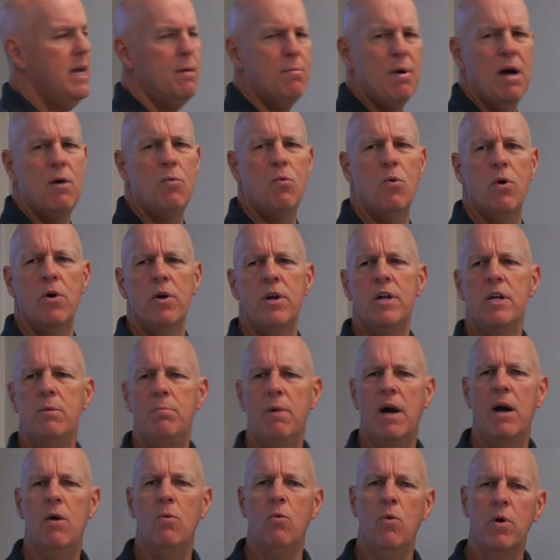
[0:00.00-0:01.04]
Am I worried
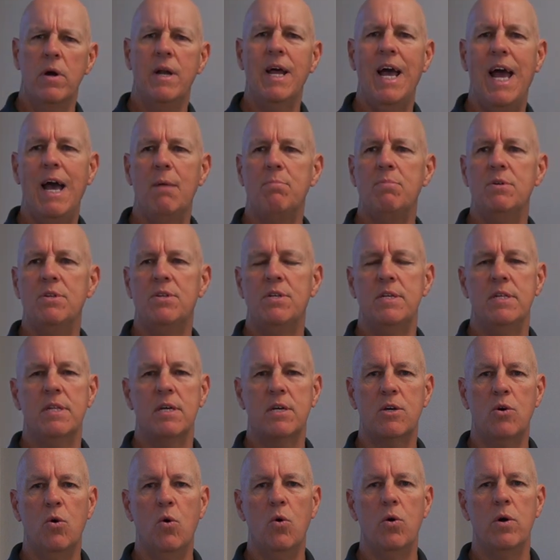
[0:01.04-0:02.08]
about what happens in
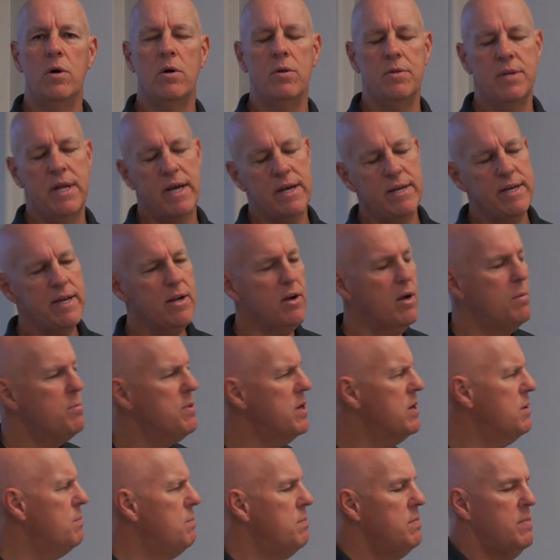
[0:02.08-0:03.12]
the coil? Now here I'm
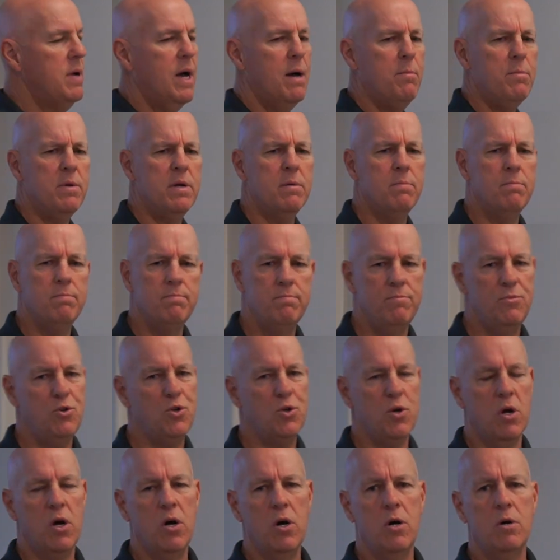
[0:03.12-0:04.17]
going to
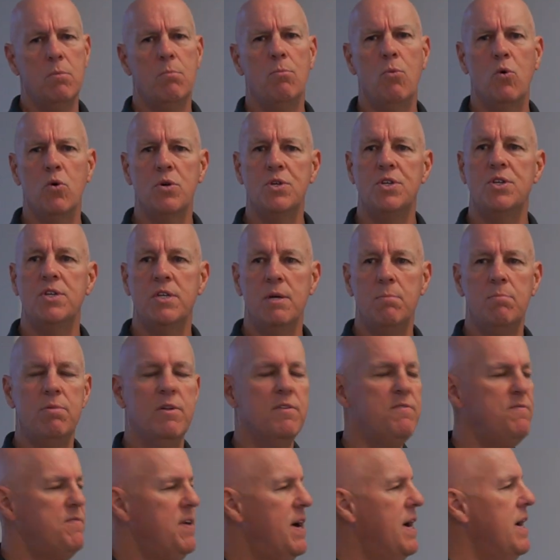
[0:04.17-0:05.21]
draw a more
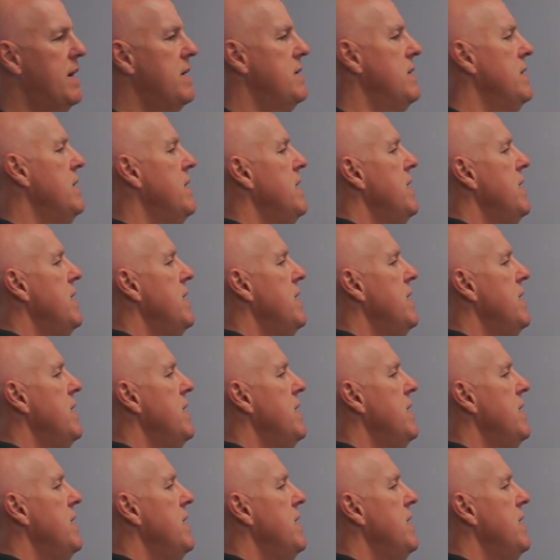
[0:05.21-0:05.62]
simplified